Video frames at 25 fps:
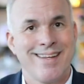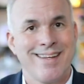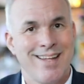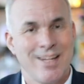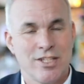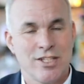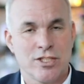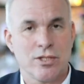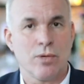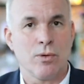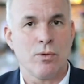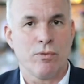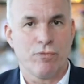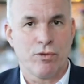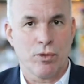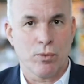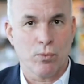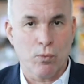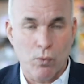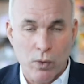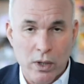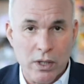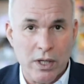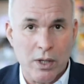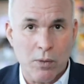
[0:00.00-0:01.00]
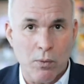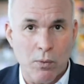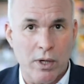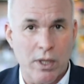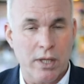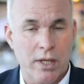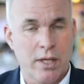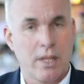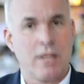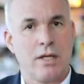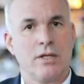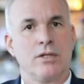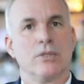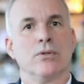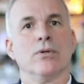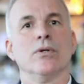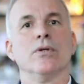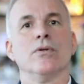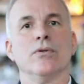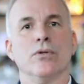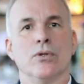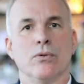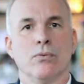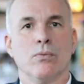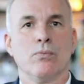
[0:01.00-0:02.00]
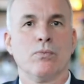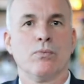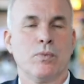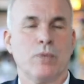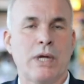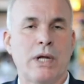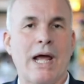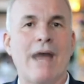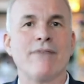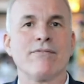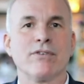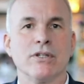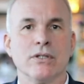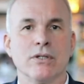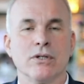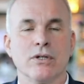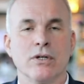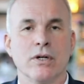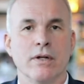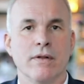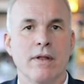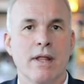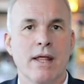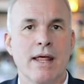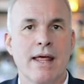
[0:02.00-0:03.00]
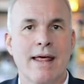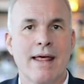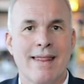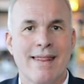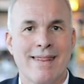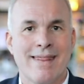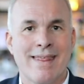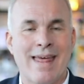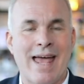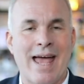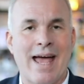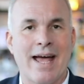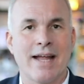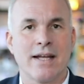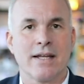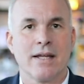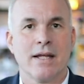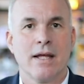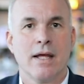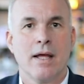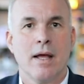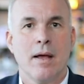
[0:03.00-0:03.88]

And so if you really want to get into it, you would have to learn that.